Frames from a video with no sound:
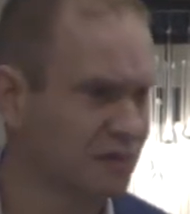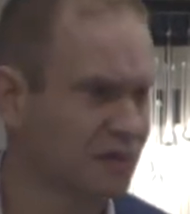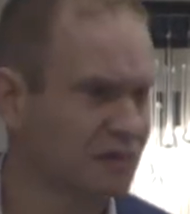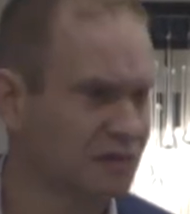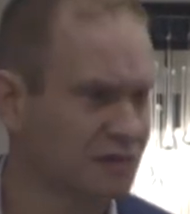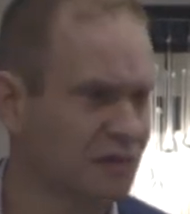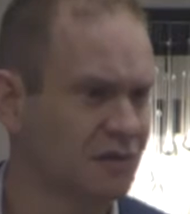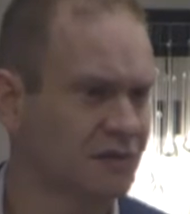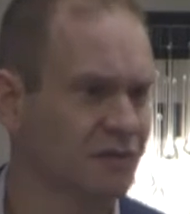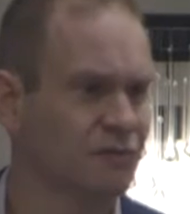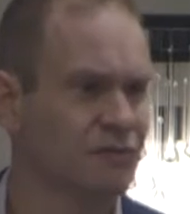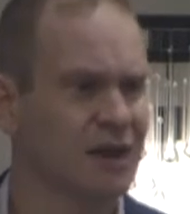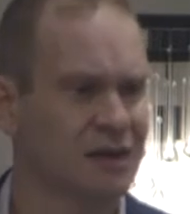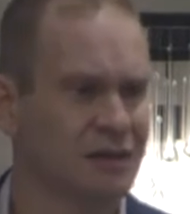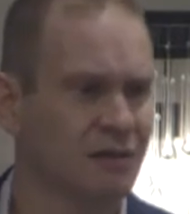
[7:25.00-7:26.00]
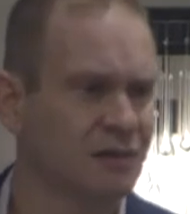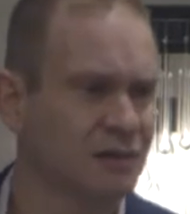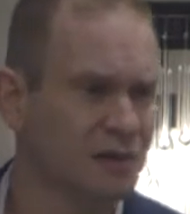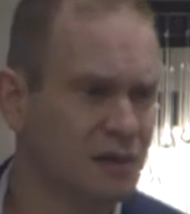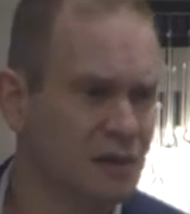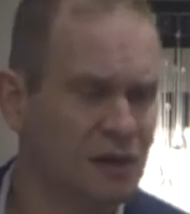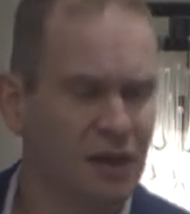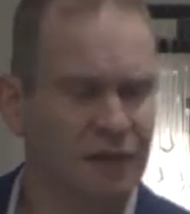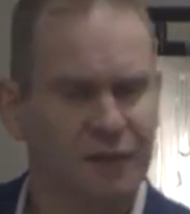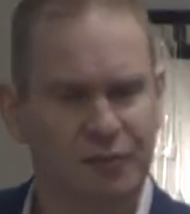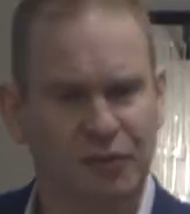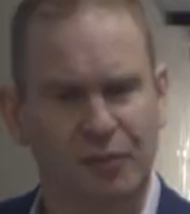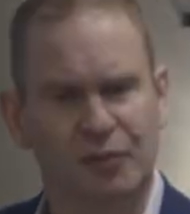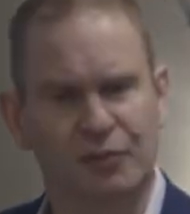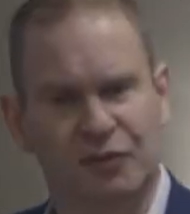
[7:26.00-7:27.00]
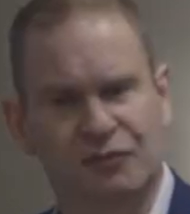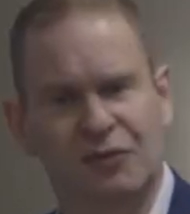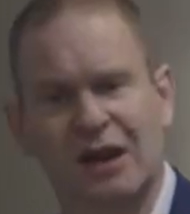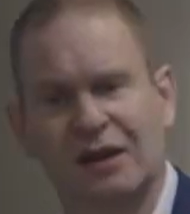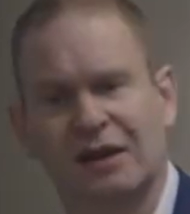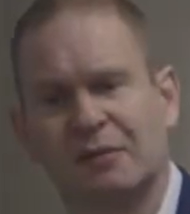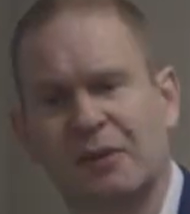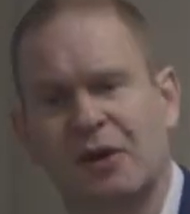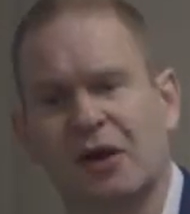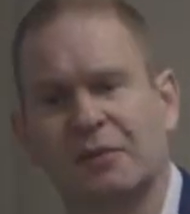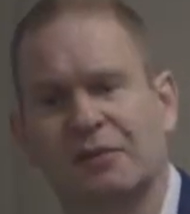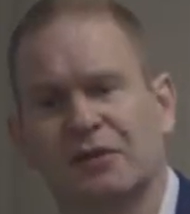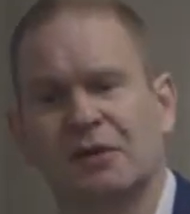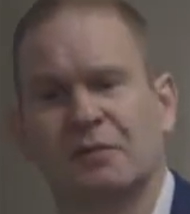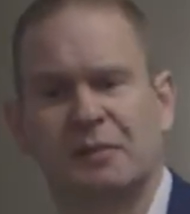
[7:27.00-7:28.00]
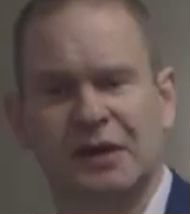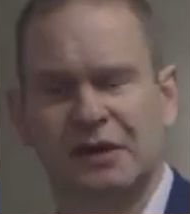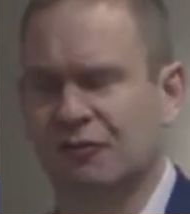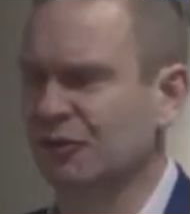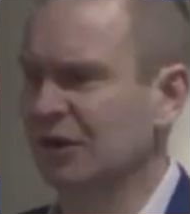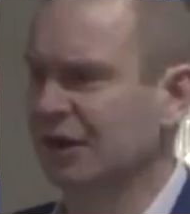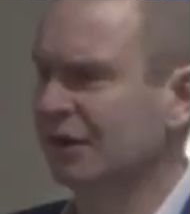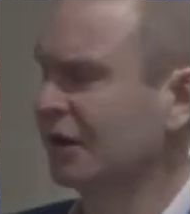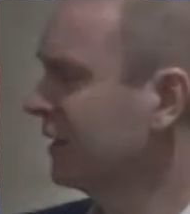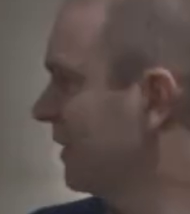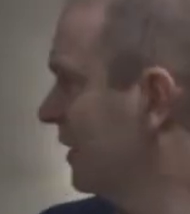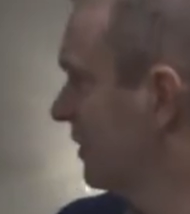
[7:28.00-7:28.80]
is they start to rattle. And the problem with rattling pipes on a big rig like